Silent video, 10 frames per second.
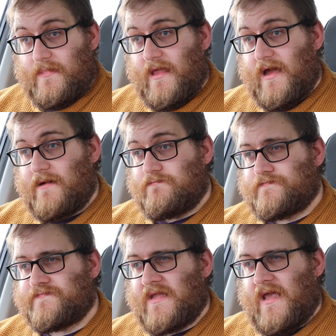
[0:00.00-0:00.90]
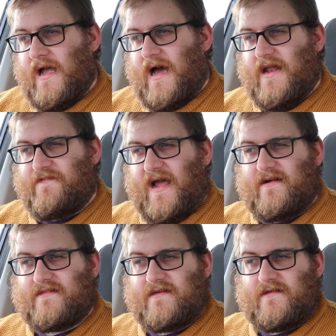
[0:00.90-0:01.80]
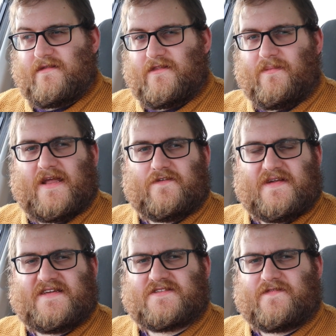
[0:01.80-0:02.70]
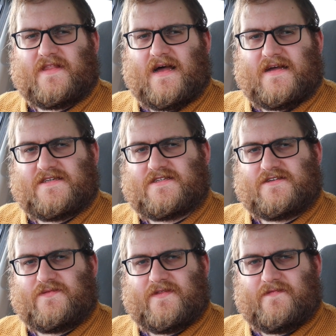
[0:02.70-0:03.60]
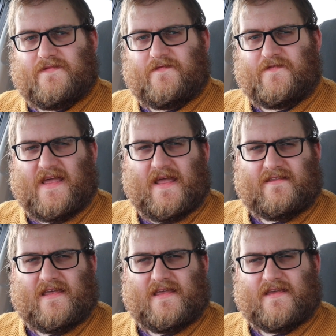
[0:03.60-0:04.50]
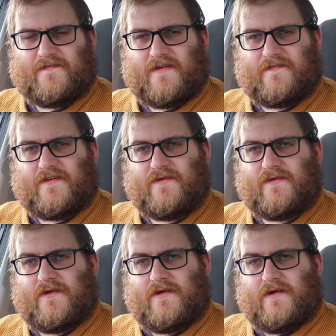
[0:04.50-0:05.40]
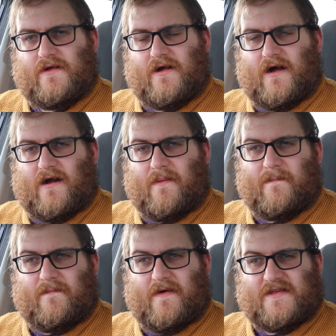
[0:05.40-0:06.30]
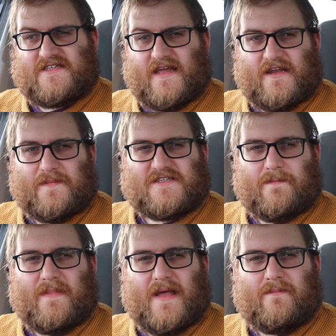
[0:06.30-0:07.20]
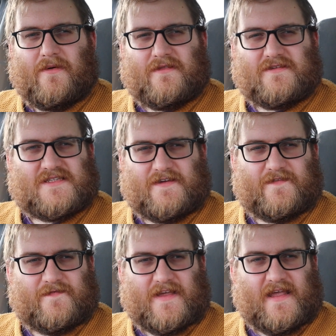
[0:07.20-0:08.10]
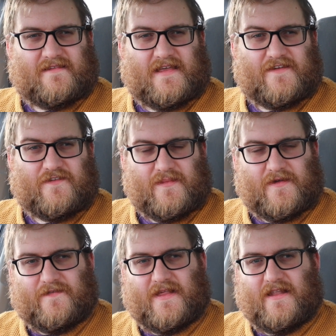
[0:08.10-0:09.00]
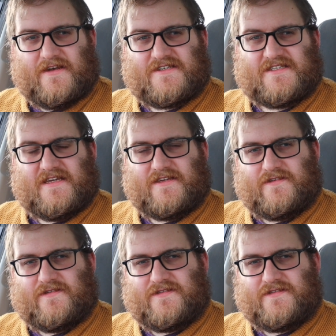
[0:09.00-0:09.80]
And I've heard that the main reason for that is to do with VAT. If you are signed up as a member, there's different VAT treatment for the electricity you